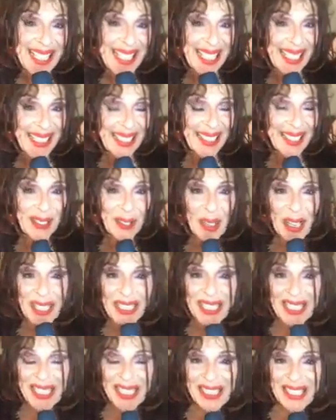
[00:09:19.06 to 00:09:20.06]
chair
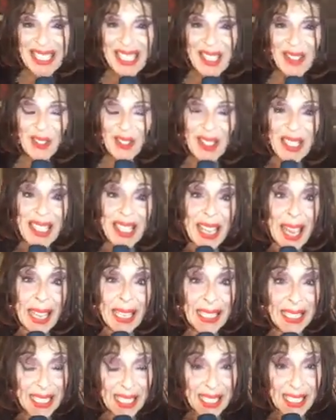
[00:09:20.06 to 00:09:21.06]
watching TV
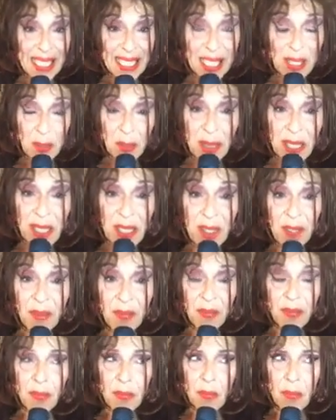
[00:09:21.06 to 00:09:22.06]
and listening to me?
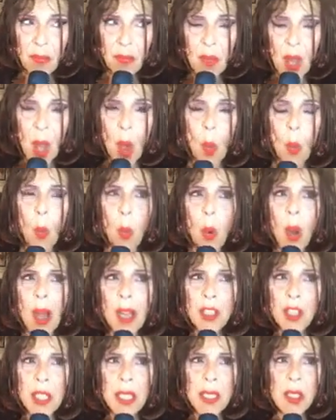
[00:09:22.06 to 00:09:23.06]

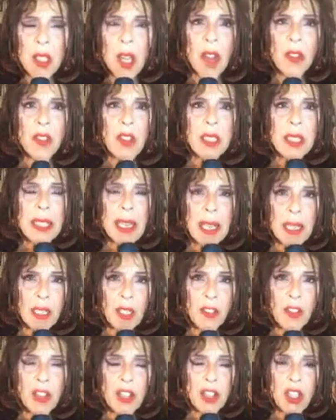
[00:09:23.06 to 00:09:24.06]
What? He's got the
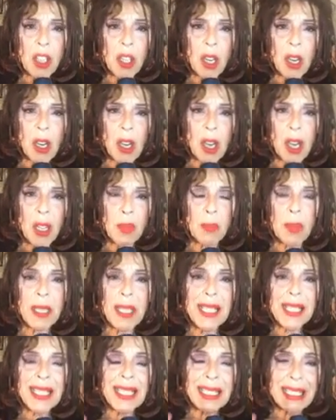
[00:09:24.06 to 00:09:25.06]
television on, but
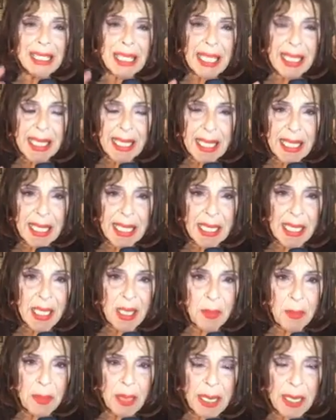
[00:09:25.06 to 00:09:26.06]
he's listening
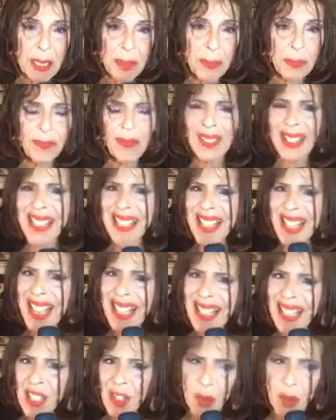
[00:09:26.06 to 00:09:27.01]
to me. Isn't that